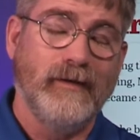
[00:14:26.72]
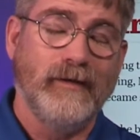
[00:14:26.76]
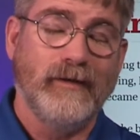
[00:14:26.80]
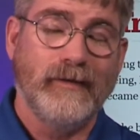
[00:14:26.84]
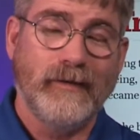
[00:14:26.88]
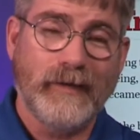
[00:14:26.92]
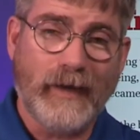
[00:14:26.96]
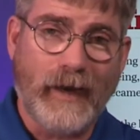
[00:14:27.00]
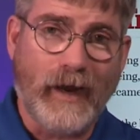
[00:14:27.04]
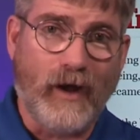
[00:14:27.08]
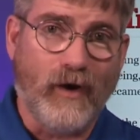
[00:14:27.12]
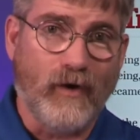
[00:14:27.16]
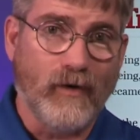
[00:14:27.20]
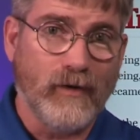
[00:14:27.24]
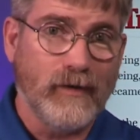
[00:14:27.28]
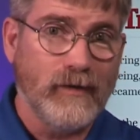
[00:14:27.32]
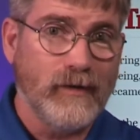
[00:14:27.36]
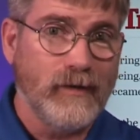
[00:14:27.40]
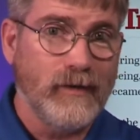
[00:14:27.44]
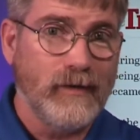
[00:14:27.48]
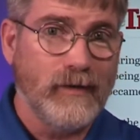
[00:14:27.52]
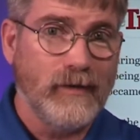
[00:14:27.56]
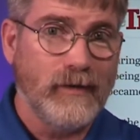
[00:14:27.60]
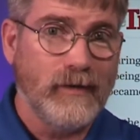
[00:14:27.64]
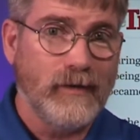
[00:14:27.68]
Now,
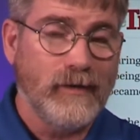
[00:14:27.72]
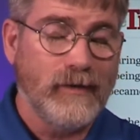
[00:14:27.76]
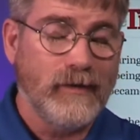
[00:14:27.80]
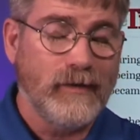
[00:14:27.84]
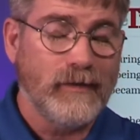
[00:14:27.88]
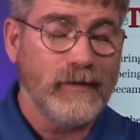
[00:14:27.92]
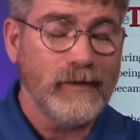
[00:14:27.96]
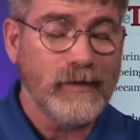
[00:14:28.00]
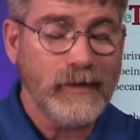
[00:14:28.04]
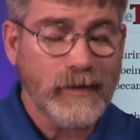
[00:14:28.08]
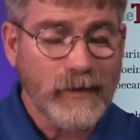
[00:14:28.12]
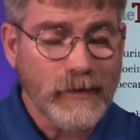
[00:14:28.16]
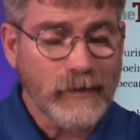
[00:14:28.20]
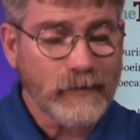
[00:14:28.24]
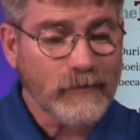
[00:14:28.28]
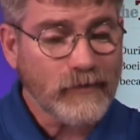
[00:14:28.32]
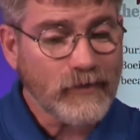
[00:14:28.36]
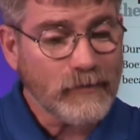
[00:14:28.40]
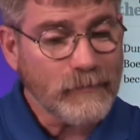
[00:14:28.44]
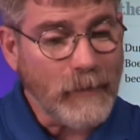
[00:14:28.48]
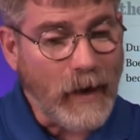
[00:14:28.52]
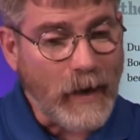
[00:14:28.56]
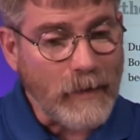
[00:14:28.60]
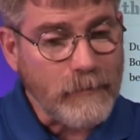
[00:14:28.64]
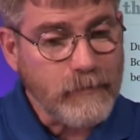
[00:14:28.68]
getting
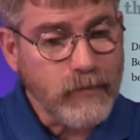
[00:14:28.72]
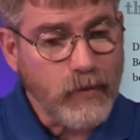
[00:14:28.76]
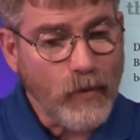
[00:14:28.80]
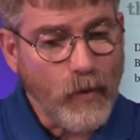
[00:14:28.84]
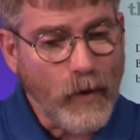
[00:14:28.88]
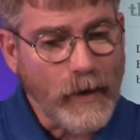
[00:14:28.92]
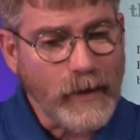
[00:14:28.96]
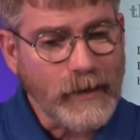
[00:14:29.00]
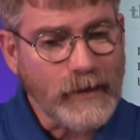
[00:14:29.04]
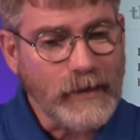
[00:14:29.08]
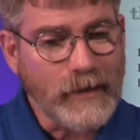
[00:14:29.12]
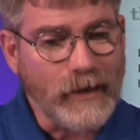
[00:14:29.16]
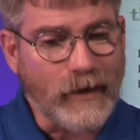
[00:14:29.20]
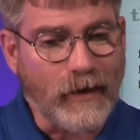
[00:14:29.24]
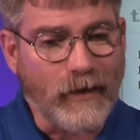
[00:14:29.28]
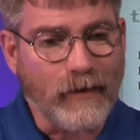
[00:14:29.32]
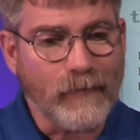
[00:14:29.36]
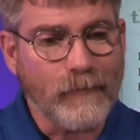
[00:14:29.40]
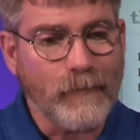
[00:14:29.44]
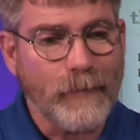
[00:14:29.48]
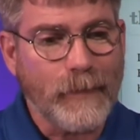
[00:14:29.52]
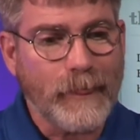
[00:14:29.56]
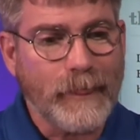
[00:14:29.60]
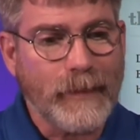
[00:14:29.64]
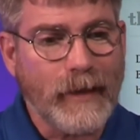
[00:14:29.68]
to my point here,
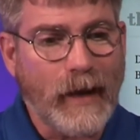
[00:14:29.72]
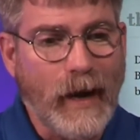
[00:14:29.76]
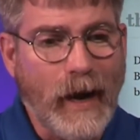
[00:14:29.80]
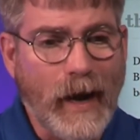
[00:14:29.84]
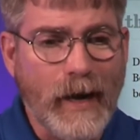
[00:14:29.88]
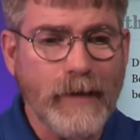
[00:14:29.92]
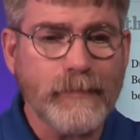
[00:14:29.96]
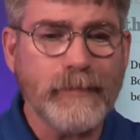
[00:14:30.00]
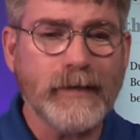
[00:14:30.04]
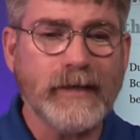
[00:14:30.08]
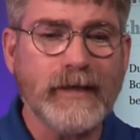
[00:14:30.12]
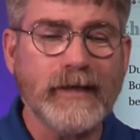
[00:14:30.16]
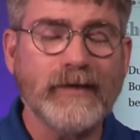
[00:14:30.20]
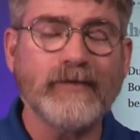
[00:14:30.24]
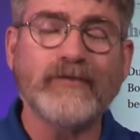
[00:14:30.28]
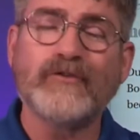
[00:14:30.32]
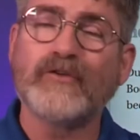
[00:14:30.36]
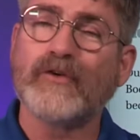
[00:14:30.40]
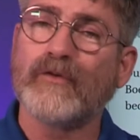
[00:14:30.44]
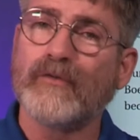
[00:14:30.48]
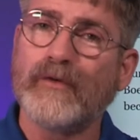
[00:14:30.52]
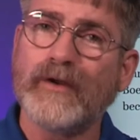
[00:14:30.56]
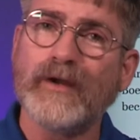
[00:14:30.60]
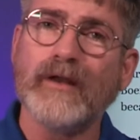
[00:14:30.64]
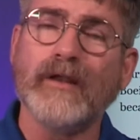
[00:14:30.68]
I begin
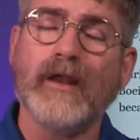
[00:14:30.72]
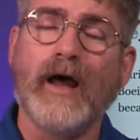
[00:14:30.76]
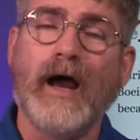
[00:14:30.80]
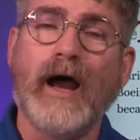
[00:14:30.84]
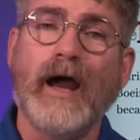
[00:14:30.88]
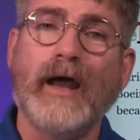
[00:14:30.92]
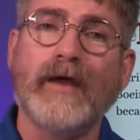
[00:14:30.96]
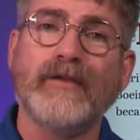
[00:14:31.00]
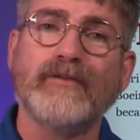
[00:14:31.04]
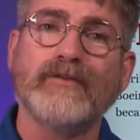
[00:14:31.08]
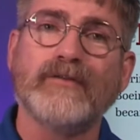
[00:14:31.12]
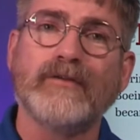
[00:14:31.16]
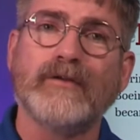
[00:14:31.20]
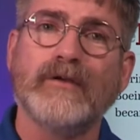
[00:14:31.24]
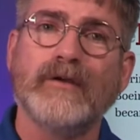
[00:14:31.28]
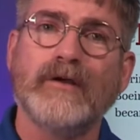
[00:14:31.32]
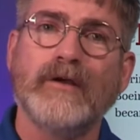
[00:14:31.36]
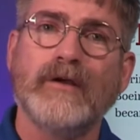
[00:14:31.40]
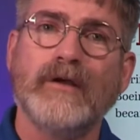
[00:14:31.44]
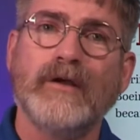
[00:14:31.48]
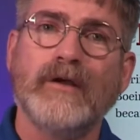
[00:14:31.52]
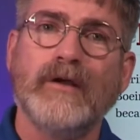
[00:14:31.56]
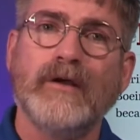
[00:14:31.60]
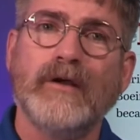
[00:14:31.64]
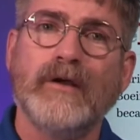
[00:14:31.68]
to realize
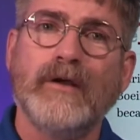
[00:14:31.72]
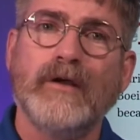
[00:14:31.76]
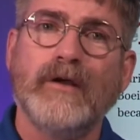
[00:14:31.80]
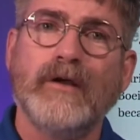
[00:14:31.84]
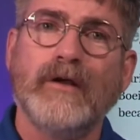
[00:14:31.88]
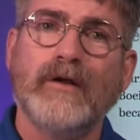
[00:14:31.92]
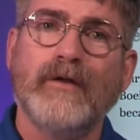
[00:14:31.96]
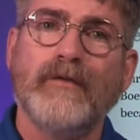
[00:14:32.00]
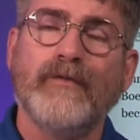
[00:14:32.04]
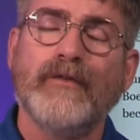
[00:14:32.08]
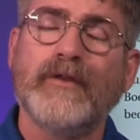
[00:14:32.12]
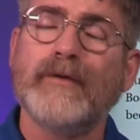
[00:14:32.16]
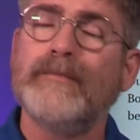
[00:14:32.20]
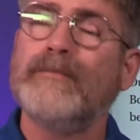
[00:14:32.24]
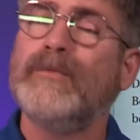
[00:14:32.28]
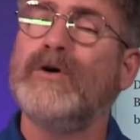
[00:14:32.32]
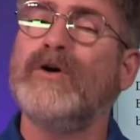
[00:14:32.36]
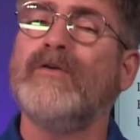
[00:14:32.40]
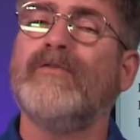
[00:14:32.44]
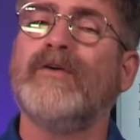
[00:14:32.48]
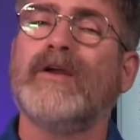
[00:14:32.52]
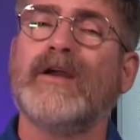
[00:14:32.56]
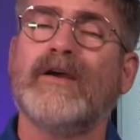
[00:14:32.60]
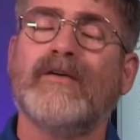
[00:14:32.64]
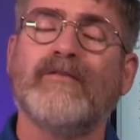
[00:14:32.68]
The
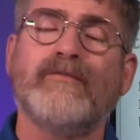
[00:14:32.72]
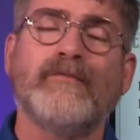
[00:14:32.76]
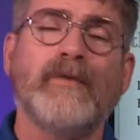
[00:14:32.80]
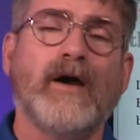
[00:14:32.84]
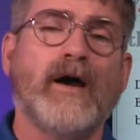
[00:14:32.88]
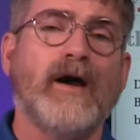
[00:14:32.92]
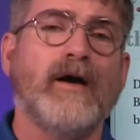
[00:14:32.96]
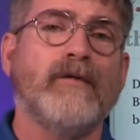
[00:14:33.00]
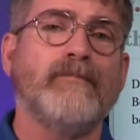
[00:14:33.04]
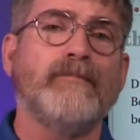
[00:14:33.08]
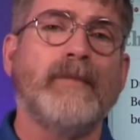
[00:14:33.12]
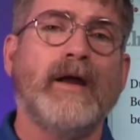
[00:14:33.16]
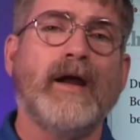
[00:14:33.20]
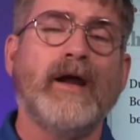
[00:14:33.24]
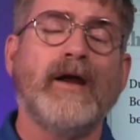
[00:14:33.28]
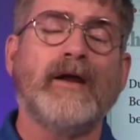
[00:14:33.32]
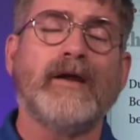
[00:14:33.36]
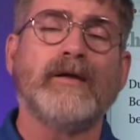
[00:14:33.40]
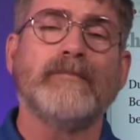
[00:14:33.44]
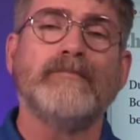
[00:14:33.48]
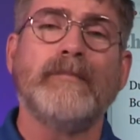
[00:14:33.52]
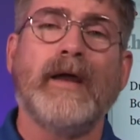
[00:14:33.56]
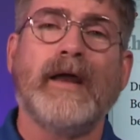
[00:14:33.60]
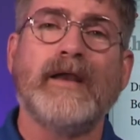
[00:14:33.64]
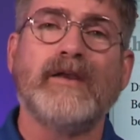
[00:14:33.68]
moving of
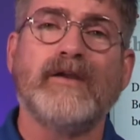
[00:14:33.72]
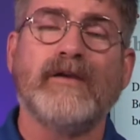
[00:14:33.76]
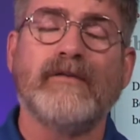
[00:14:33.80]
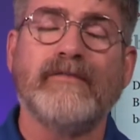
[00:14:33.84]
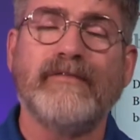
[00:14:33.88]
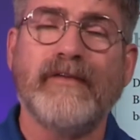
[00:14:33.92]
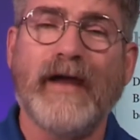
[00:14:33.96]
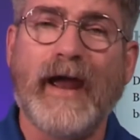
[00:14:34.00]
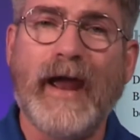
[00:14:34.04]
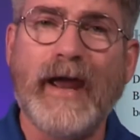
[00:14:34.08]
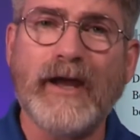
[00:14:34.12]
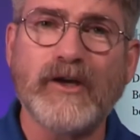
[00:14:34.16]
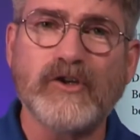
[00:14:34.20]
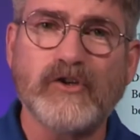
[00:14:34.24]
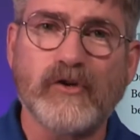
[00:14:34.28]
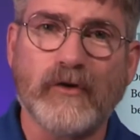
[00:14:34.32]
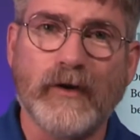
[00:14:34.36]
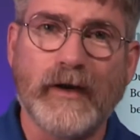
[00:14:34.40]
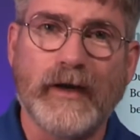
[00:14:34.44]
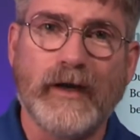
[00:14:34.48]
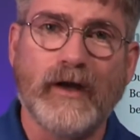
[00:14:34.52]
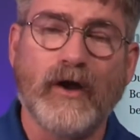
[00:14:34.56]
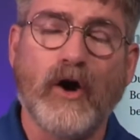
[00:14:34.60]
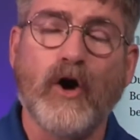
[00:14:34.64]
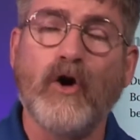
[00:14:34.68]
American
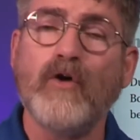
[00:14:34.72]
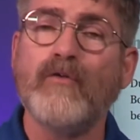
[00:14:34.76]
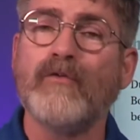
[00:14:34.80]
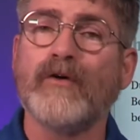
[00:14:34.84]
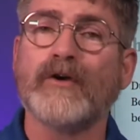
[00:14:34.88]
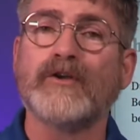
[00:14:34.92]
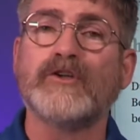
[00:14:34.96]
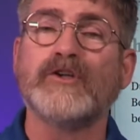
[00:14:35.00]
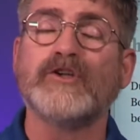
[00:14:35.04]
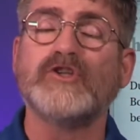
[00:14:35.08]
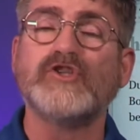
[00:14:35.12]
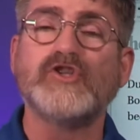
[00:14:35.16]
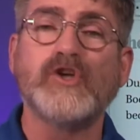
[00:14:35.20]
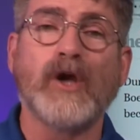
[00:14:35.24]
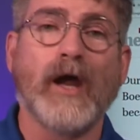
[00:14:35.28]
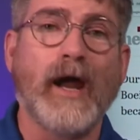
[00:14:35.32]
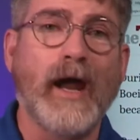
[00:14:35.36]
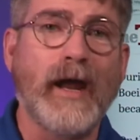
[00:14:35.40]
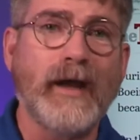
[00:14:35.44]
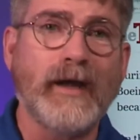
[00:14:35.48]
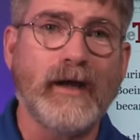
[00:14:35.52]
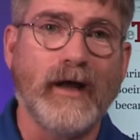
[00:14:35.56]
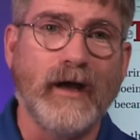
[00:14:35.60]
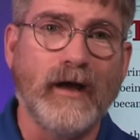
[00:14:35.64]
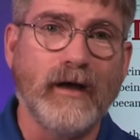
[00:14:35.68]
manufacturing over to
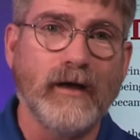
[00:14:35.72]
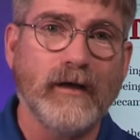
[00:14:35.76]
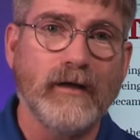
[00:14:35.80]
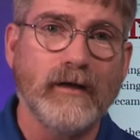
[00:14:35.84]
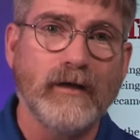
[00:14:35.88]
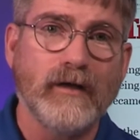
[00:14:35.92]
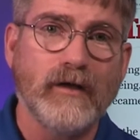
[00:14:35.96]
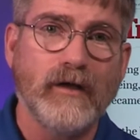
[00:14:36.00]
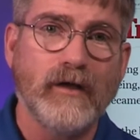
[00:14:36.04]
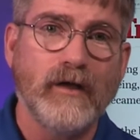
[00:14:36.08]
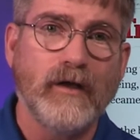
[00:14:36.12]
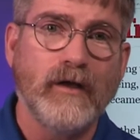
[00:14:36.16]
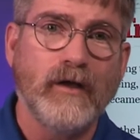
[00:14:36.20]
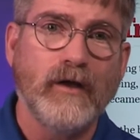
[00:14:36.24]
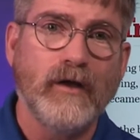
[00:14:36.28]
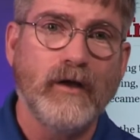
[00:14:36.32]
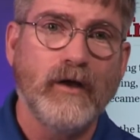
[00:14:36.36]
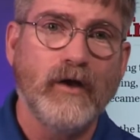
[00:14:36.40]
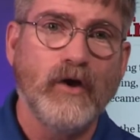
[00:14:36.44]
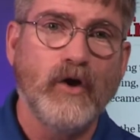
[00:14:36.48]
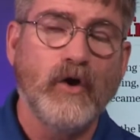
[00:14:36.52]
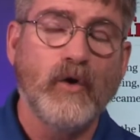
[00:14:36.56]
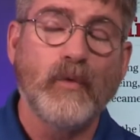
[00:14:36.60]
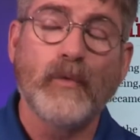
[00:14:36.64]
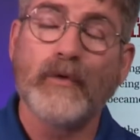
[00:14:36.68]
China
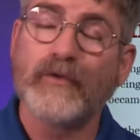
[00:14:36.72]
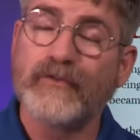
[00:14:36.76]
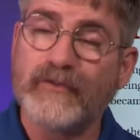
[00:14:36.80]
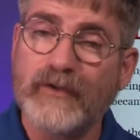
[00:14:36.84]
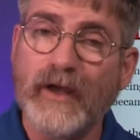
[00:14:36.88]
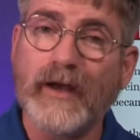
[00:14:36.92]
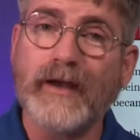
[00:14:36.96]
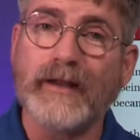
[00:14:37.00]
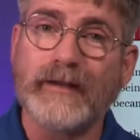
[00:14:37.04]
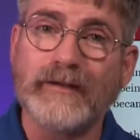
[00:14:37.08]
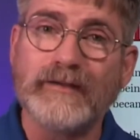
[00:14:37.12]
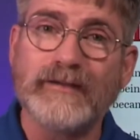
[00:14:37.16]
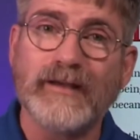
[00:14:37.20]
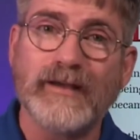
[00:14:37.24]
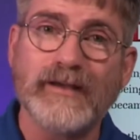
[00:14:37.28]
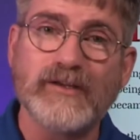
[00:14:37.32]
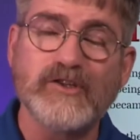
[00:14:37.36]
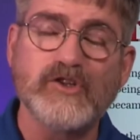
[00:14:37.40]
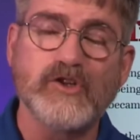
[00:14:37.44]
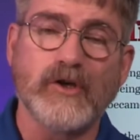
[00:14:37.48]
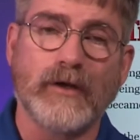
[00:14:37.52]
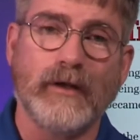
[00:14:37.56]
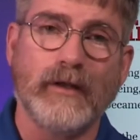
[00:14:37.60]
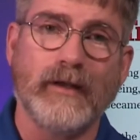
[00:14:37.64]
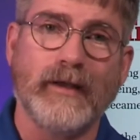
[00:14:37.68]
was done
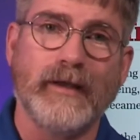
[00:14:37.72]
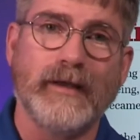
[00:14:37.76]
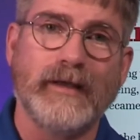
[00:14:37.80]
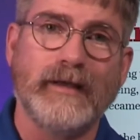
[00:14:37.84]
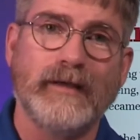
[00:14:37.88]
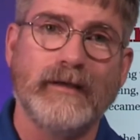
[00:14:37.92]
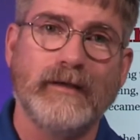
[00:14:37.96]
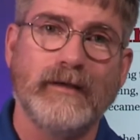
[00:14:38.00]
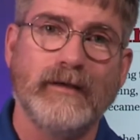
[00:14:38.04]
intentionally.